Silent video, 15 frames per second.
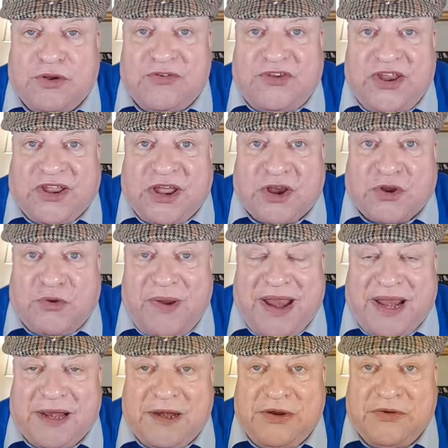take a
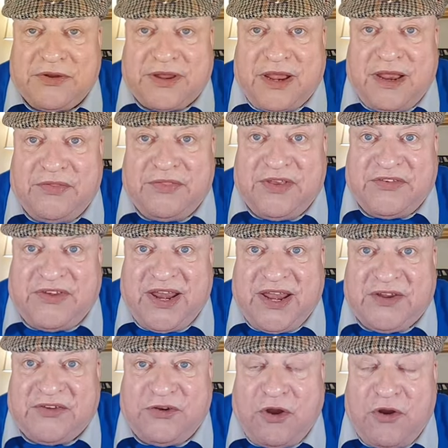quick look at the
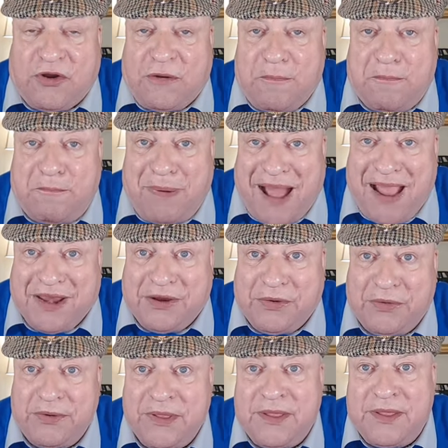TikTok
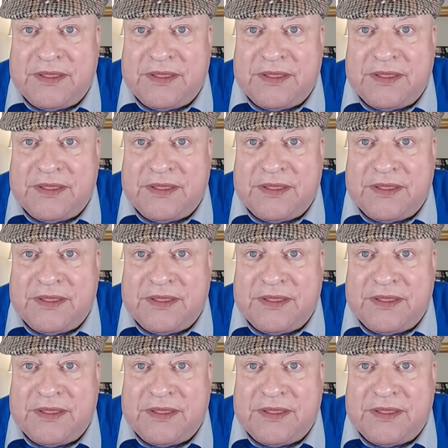bio.